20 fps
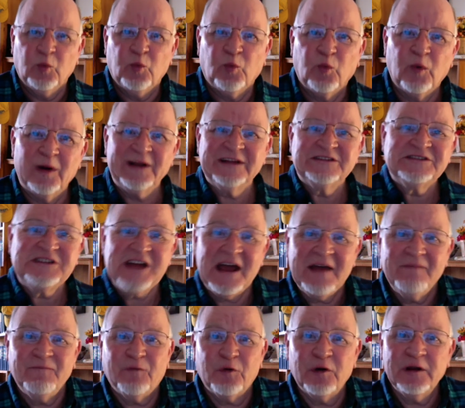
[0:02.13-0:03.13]
Well, it's
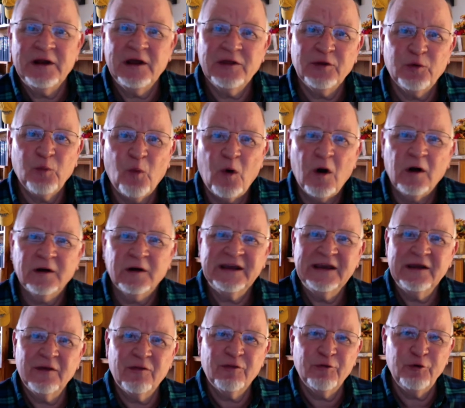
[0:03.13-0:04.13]
time for another
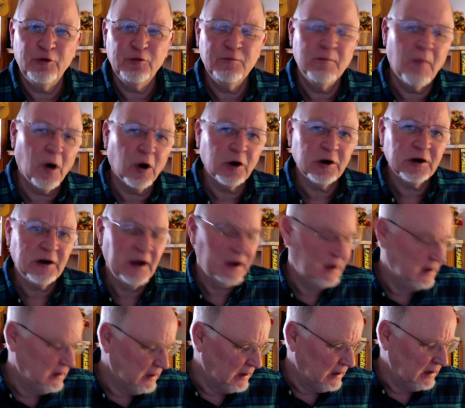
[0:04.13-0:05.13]
walking through Mark,
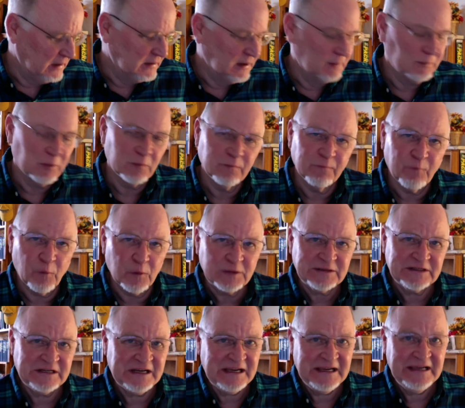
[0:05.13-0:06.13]
number
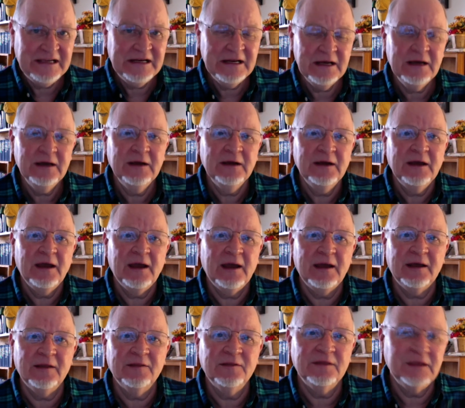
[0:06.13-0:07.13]
14,
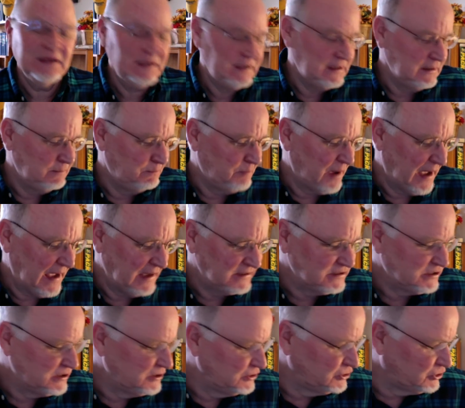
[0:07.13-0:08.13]
and the
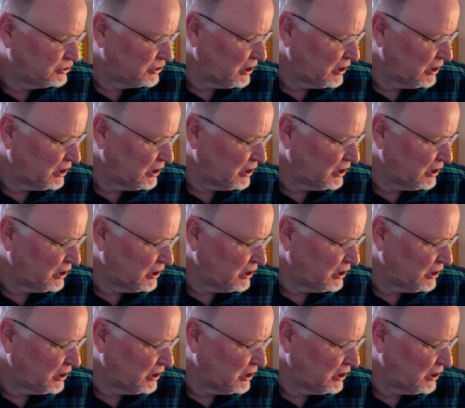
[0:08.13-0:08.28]
passage